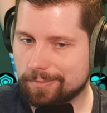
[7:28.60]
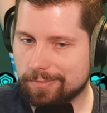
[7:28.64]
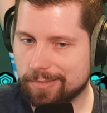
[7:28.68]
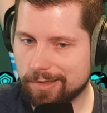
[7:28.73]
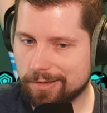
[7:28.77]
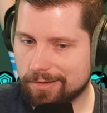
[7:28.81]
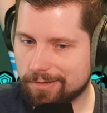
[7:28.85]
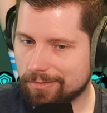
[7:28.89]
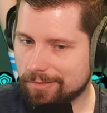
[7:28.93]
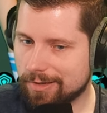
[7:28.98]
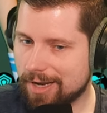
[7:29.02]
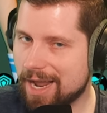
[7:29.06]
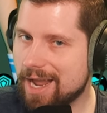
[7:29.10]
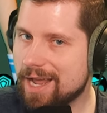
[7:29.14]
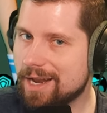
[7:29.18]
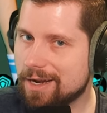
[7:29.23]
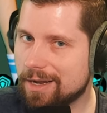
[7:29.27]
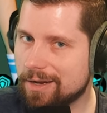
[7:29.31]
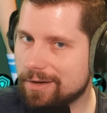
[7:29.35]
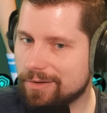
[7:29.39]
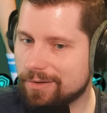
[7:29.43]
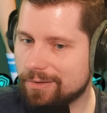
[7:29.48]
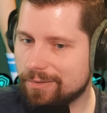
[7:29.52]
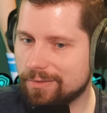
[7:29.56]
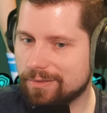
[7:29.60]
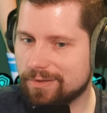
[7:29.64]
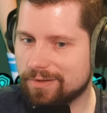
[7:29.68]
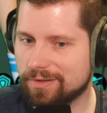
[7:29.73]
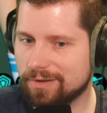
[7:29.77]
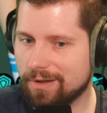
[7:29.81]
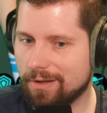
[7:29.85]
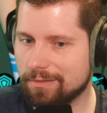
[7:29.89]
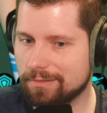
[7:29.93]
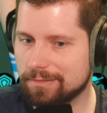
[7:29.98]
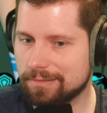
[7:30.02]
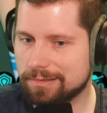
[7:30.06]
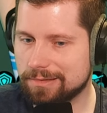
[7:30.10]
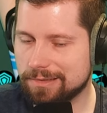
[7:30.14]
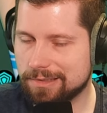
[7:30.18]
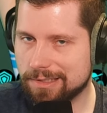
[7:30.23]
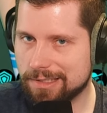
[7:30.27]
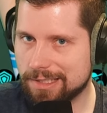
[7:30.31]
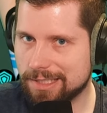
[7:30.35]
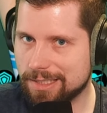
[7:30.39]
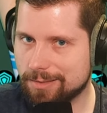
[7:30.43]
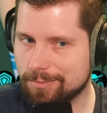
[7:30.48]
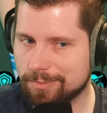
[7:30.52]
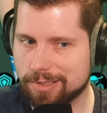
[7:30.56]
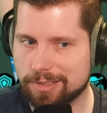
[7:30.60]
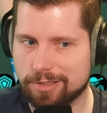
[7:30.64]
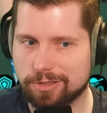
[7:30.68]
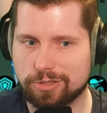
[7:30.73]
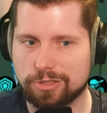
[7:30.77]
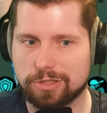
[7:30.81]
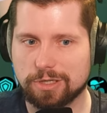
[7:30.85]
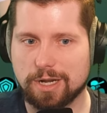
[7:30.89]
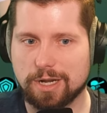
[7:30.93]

just cannot do salt damage,